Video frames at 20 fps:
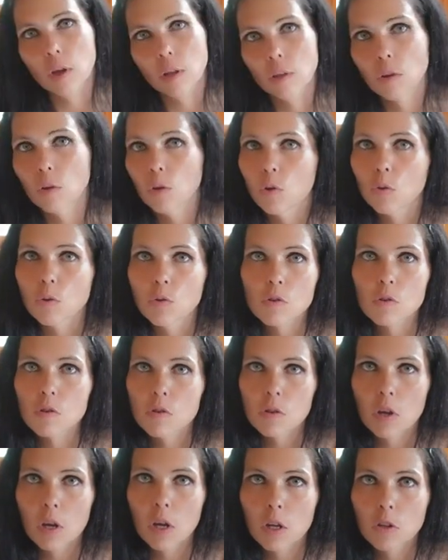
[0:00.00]
can
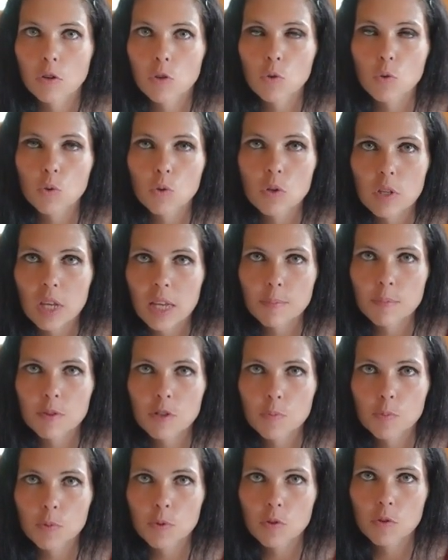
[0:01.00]
use 2
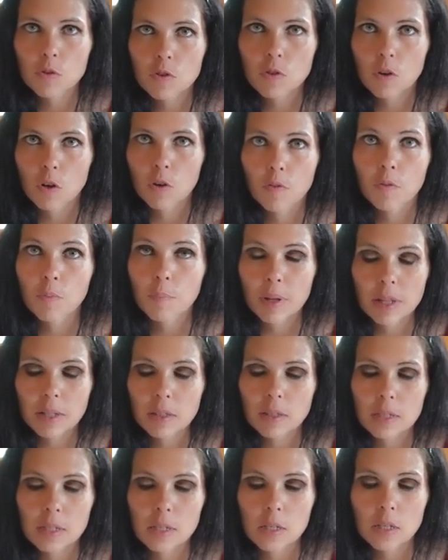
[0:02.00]
tablespoons of
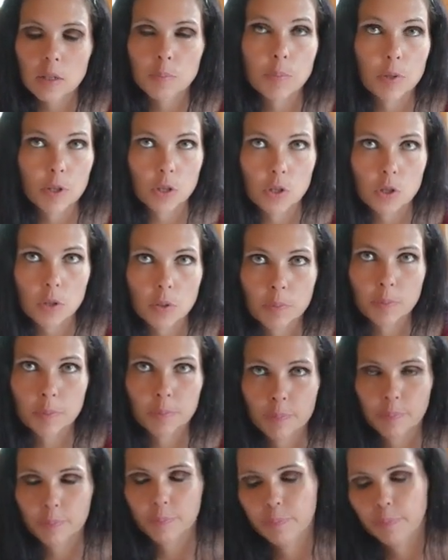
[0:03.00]
melted butter.
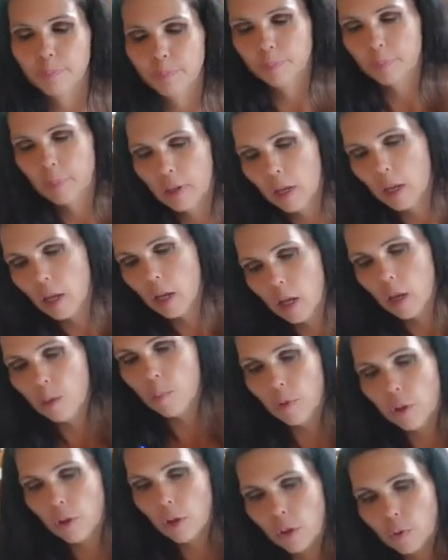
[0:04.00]

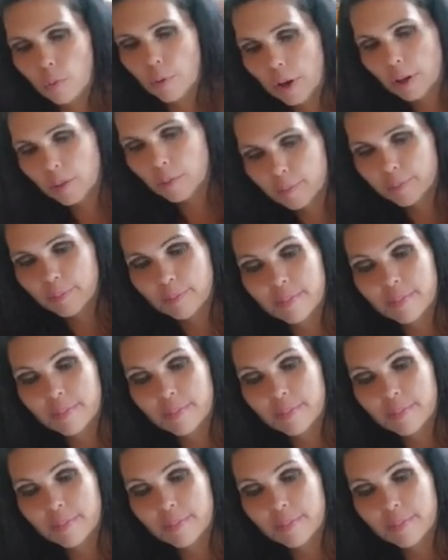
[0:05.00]
But anyway,